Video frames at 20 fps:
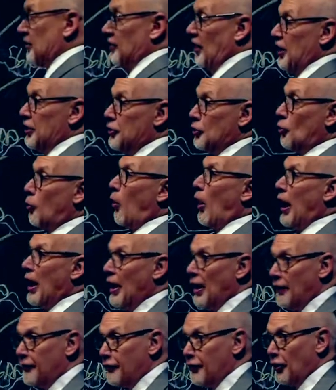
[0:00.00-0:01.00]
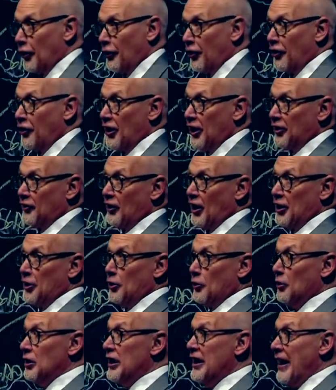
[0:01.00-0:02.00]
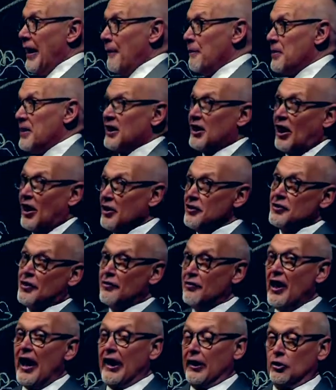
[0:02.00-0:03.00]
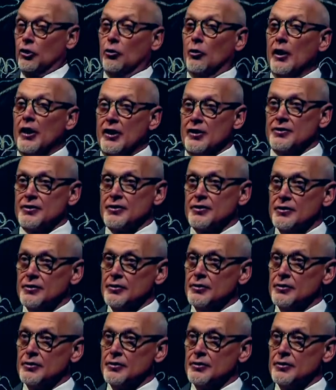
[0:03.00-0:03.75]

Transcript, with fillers: I do, why I feel the things I do. And because of that grace,